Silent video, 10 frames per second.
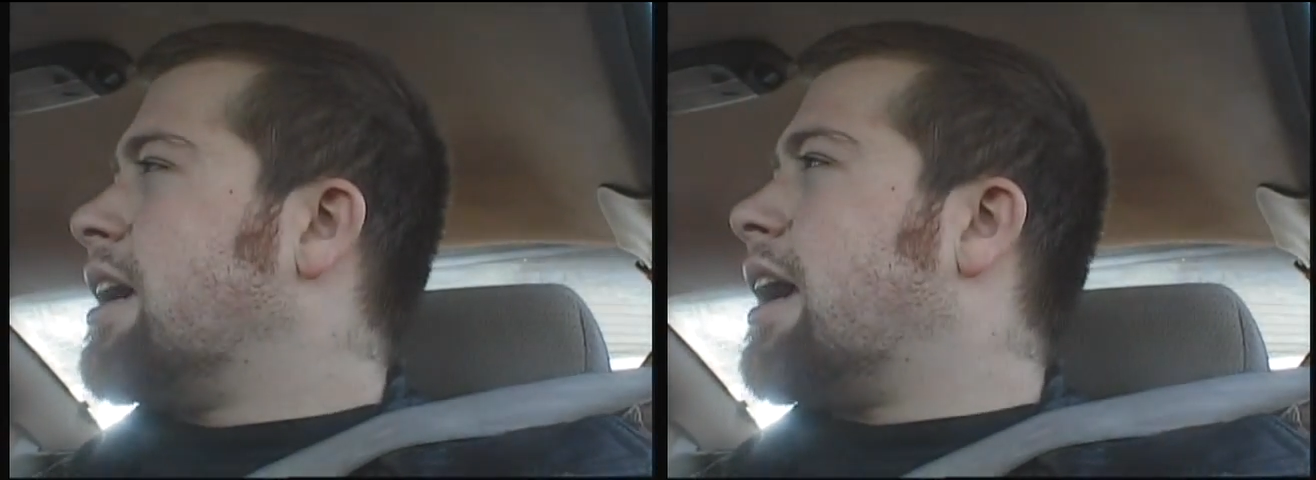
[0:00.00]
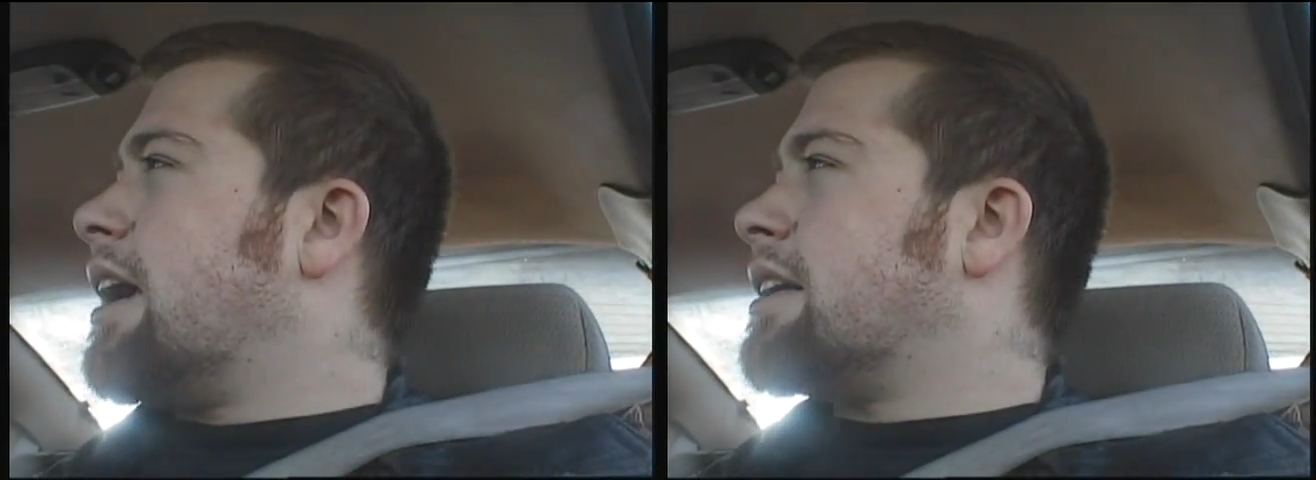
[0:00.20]

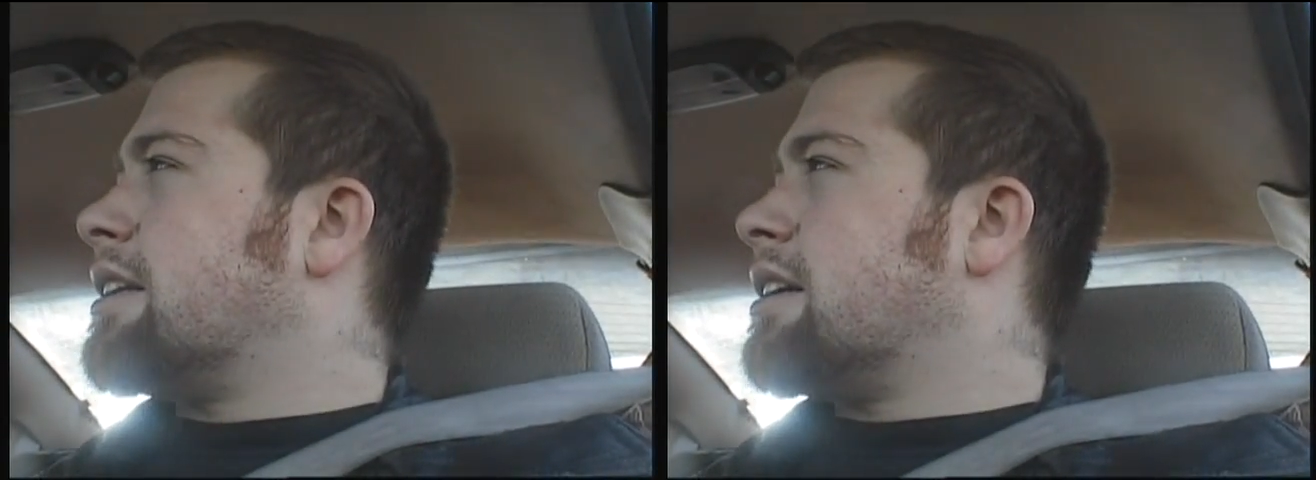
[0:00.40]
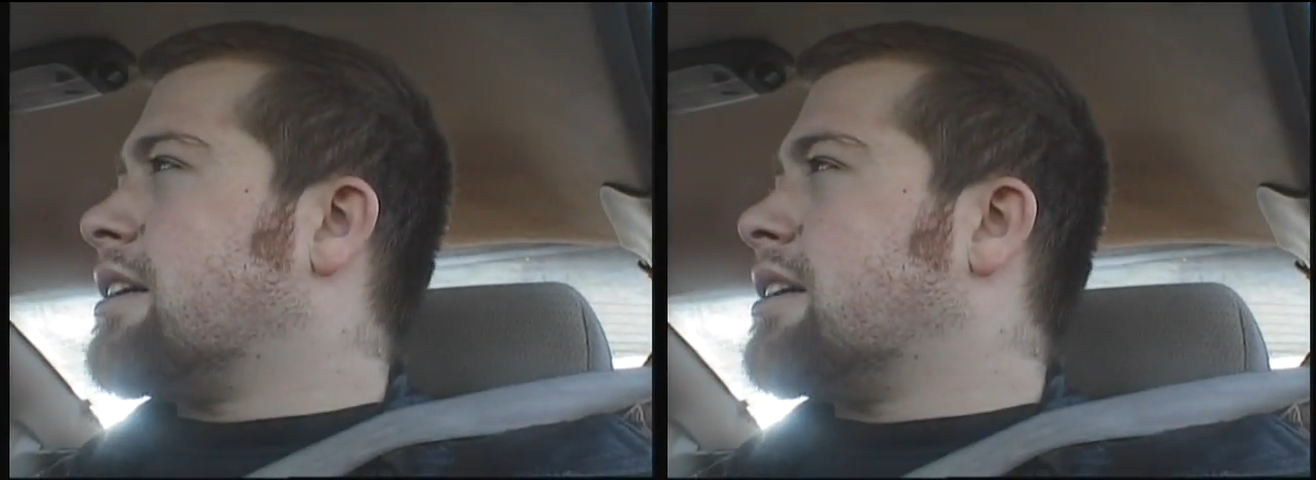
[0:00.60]

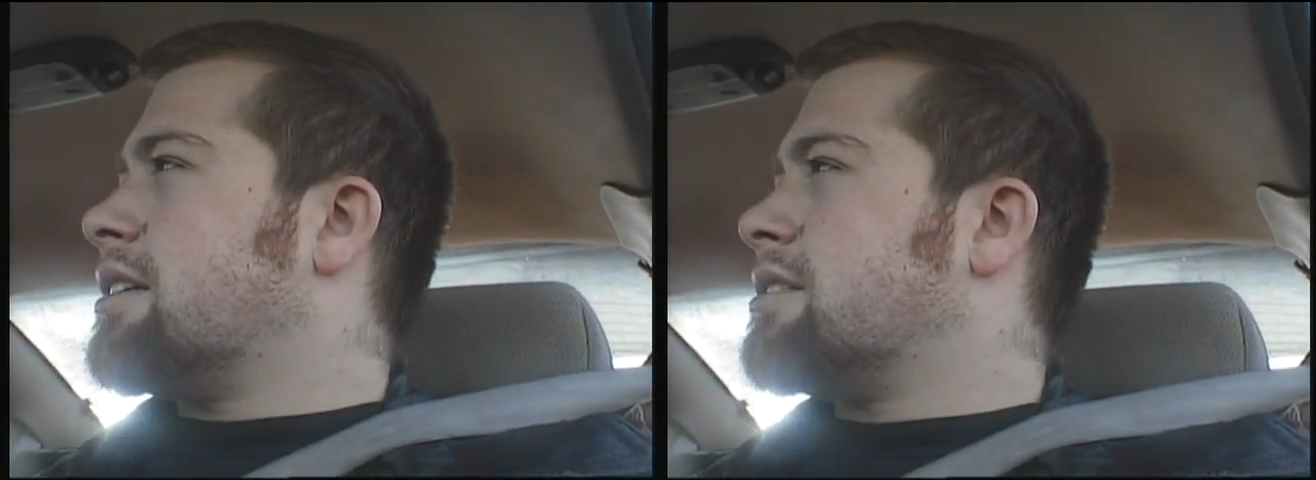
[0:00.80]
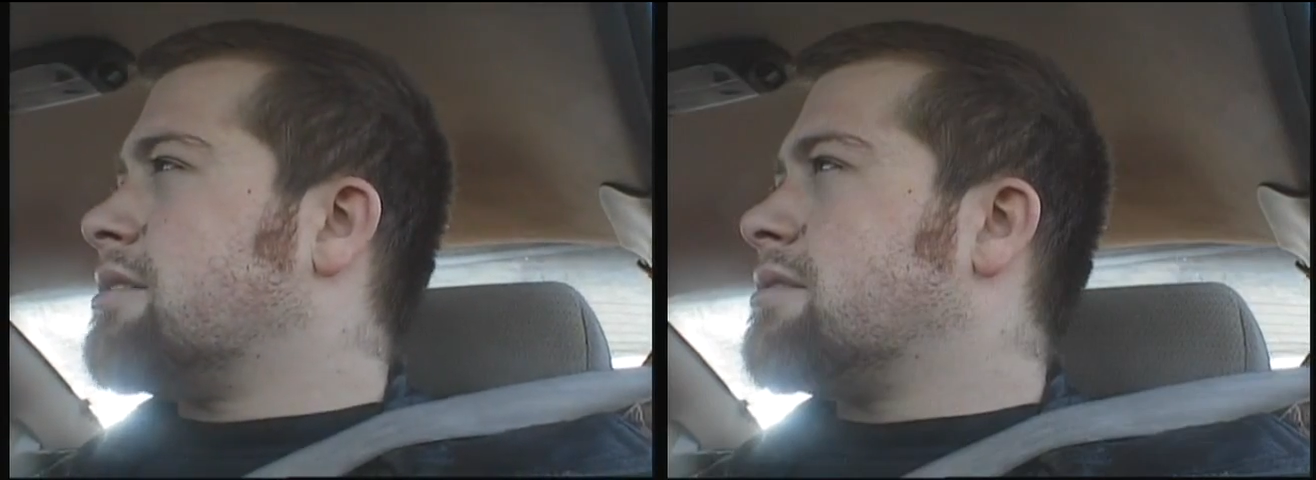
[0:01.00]
And
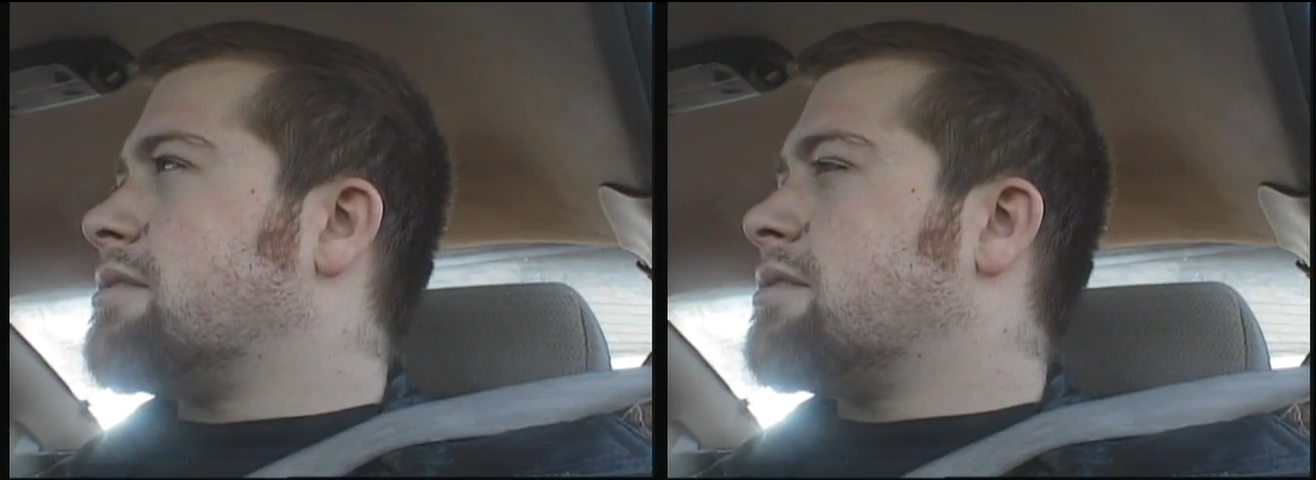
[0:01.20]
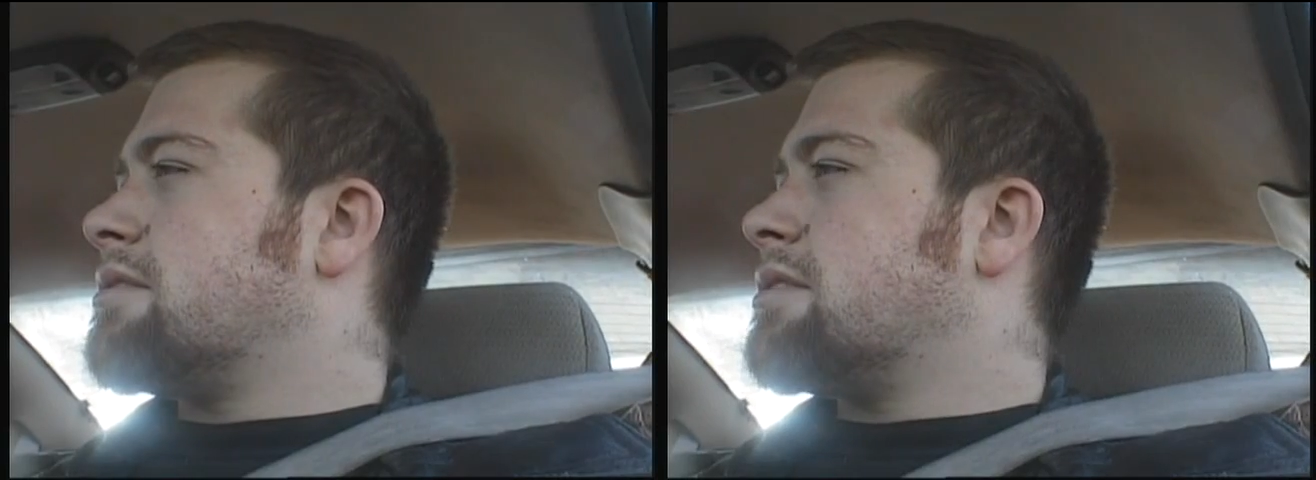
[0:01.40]

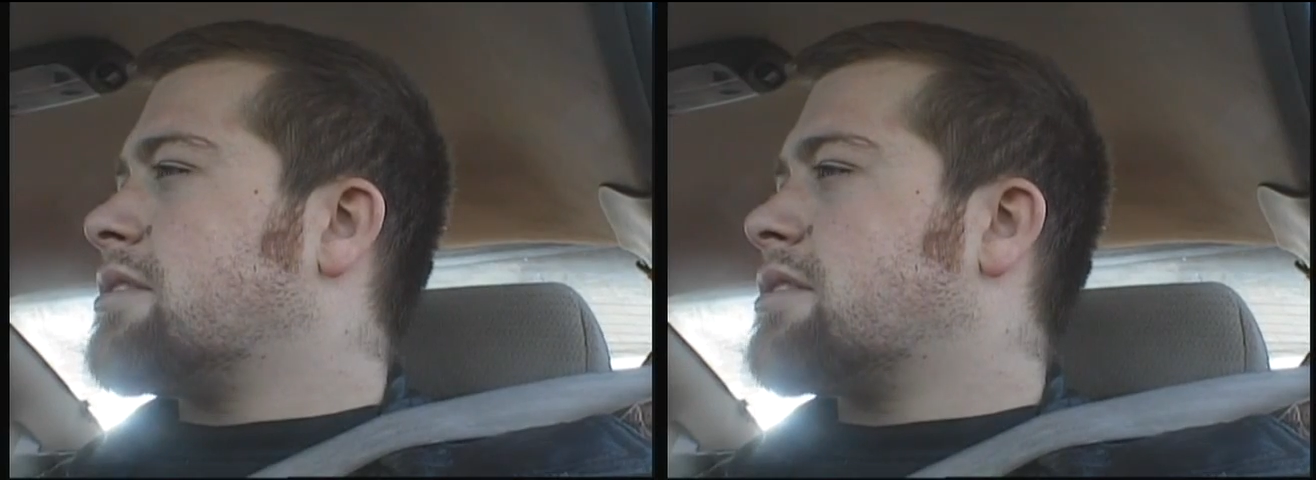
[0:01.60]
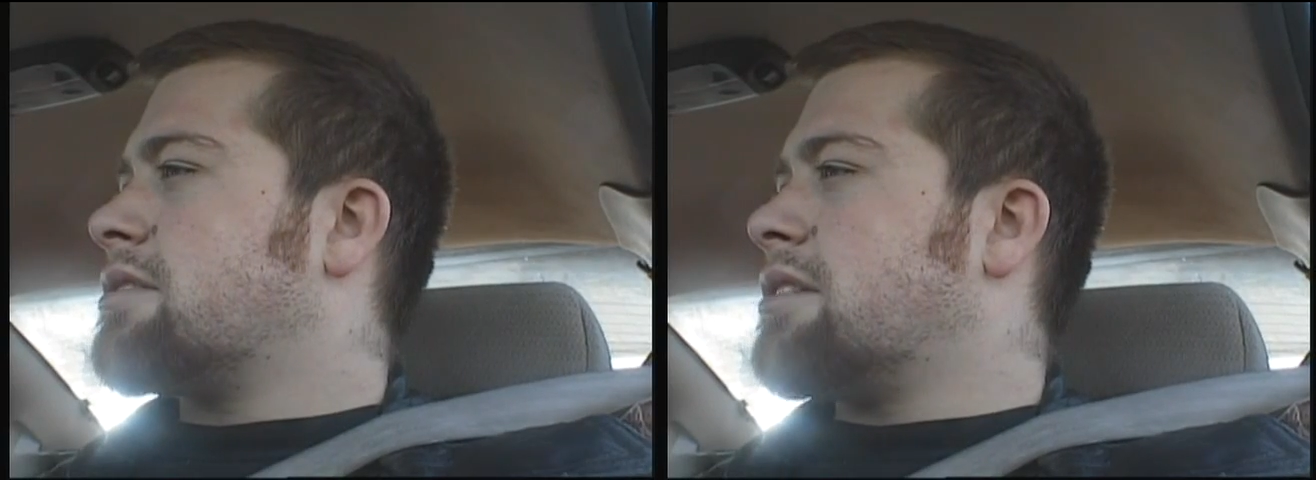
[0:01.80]

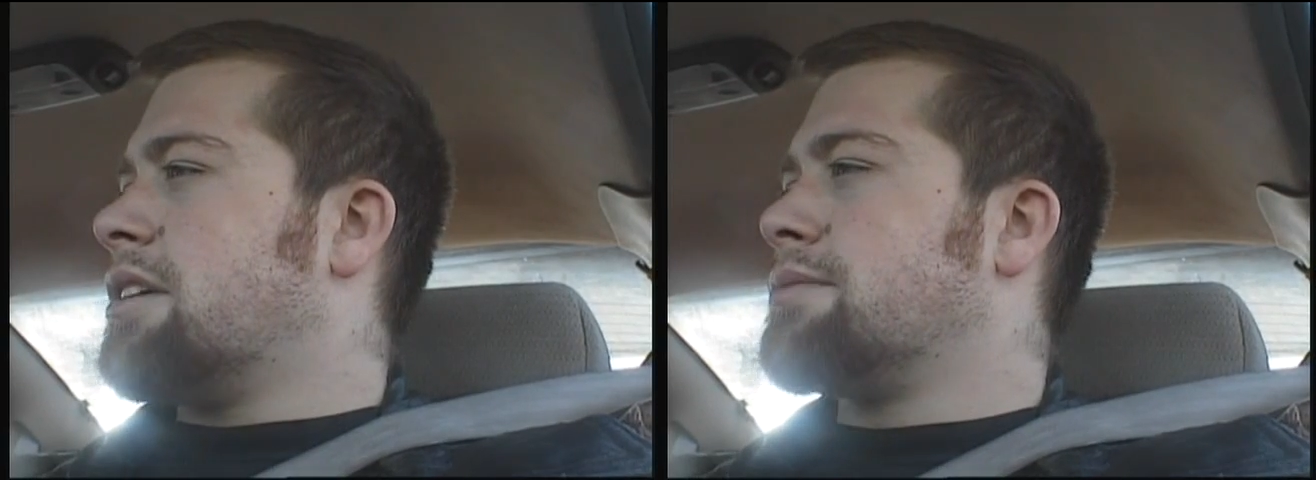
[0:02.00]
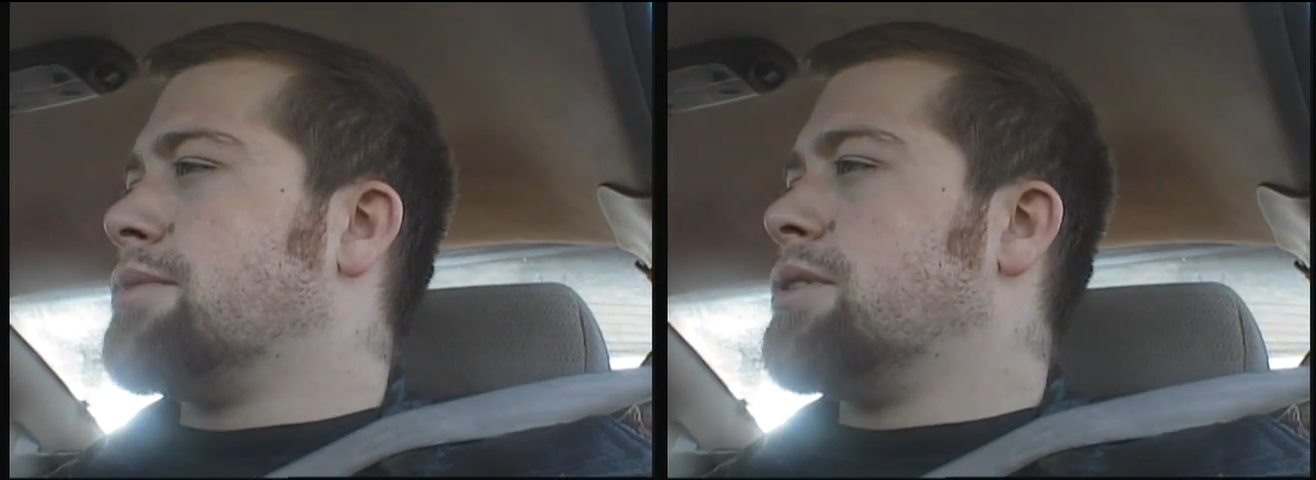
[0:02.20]
just
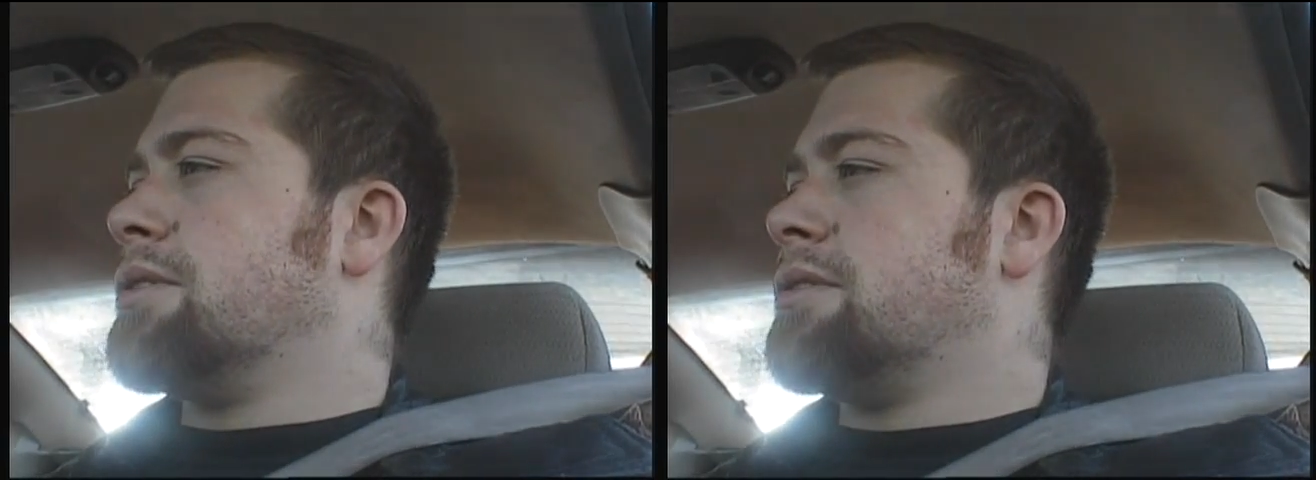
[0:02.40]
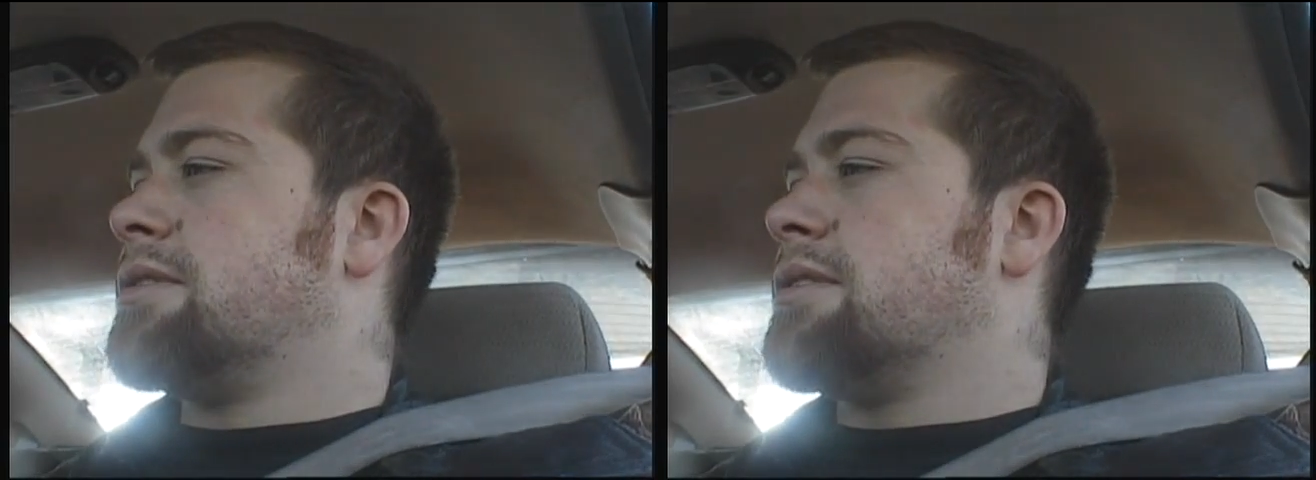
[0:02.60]
his mood,